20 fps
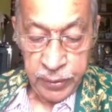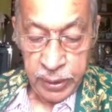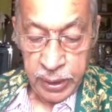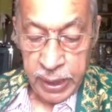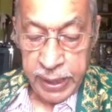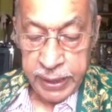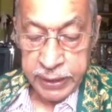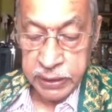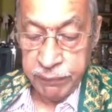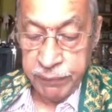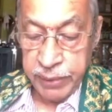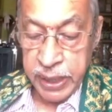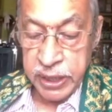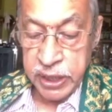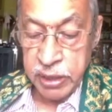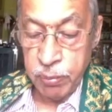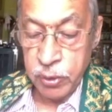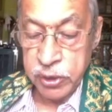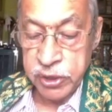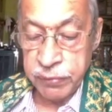at the way
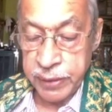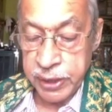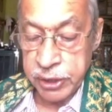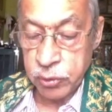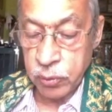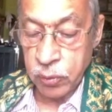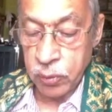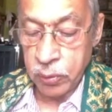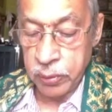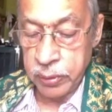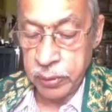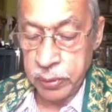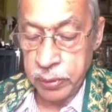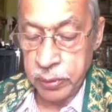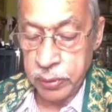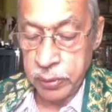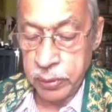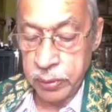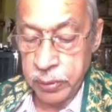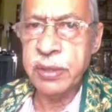the books were sold
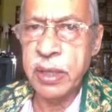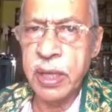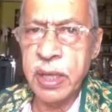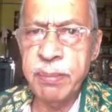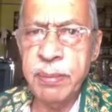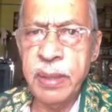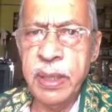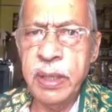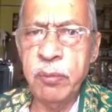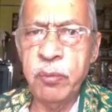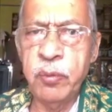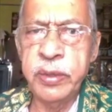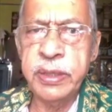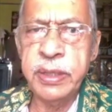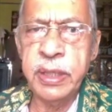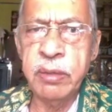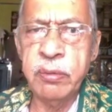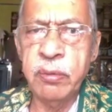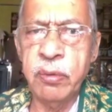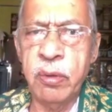because normally we
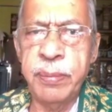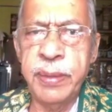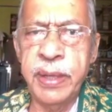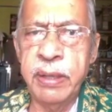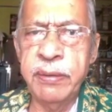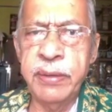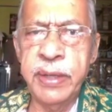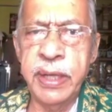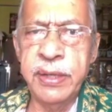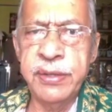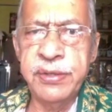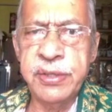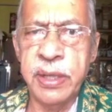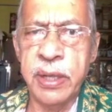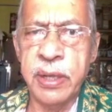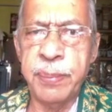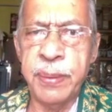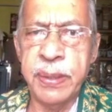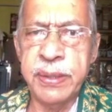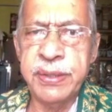think nobody reads or
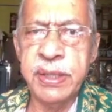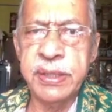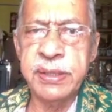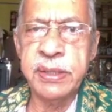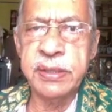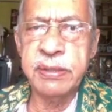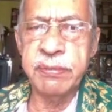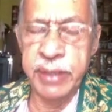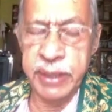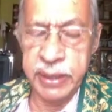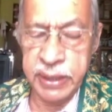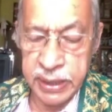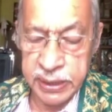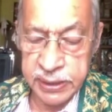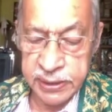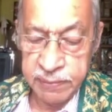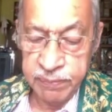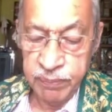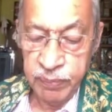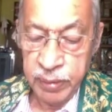purchases
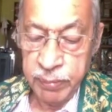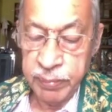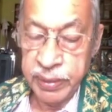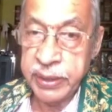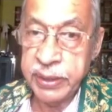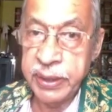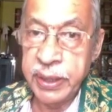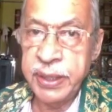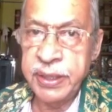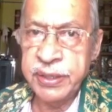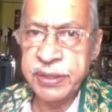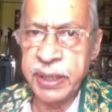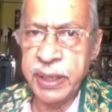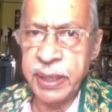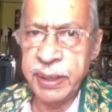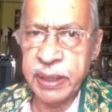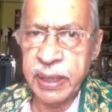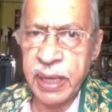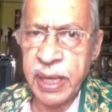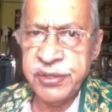Vedas, but here is a
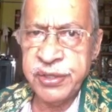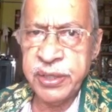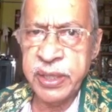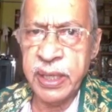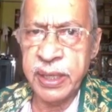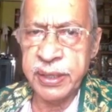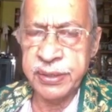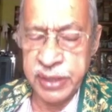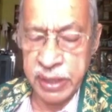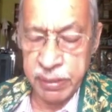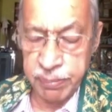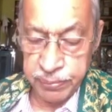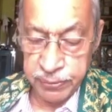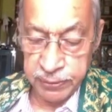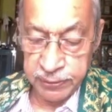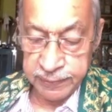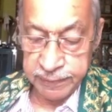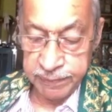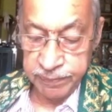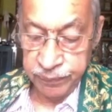classic example.
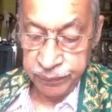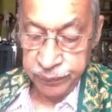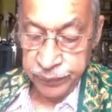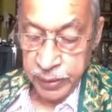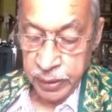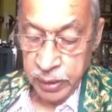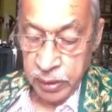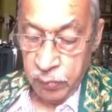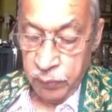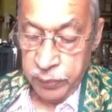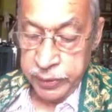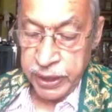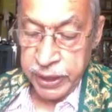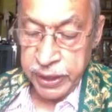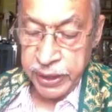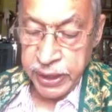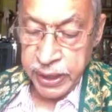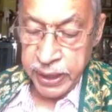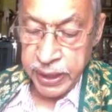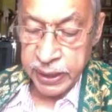Within a
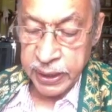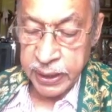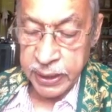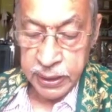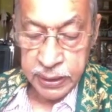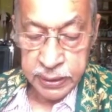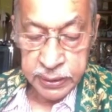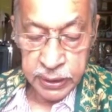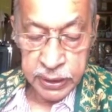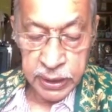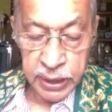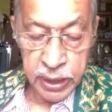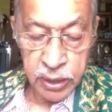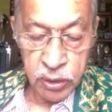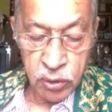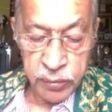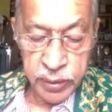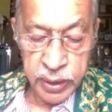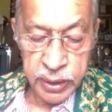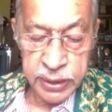year, the
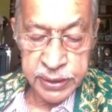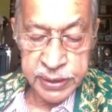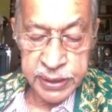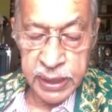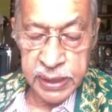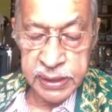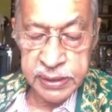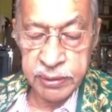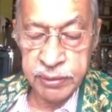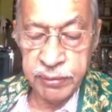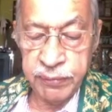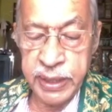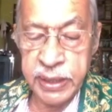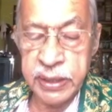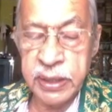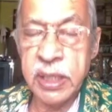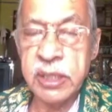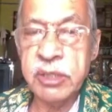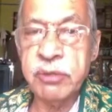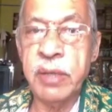turnover on the sales of the
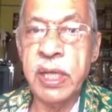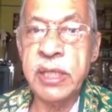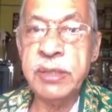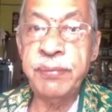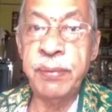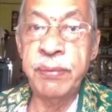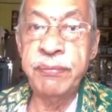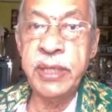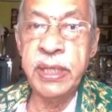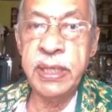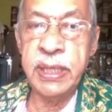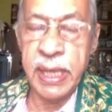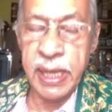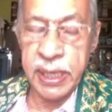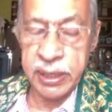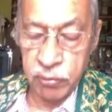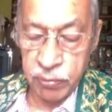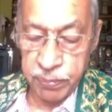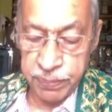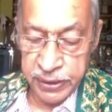Vedas was 50
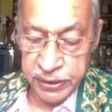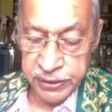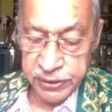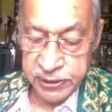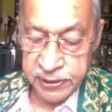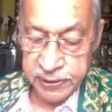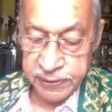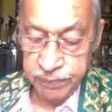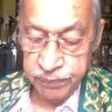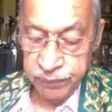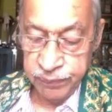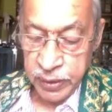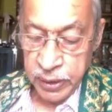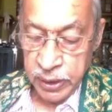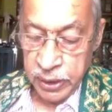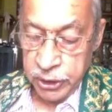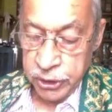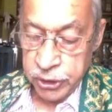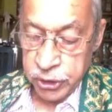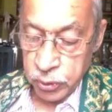lakh rupees.
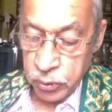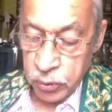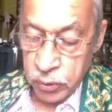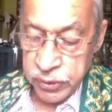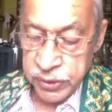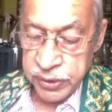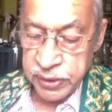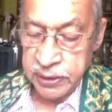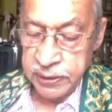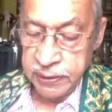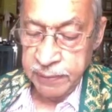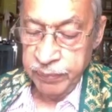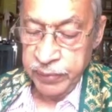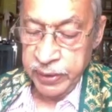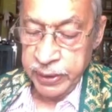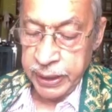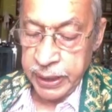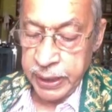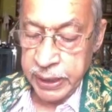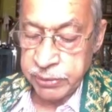It shows
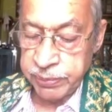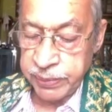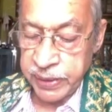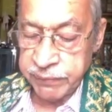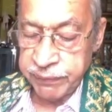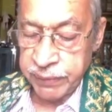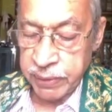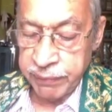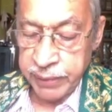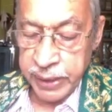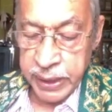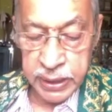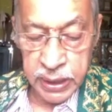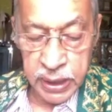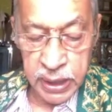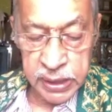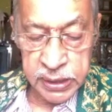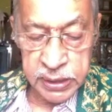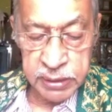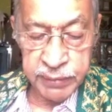the respect for
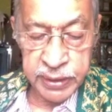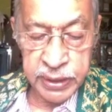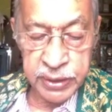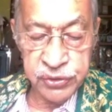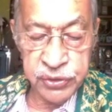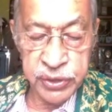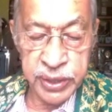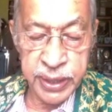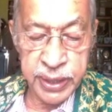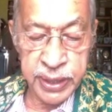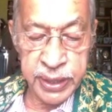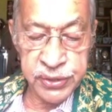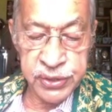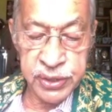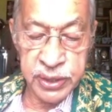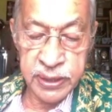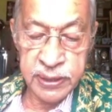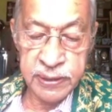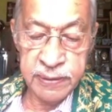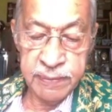Vedas with this generation.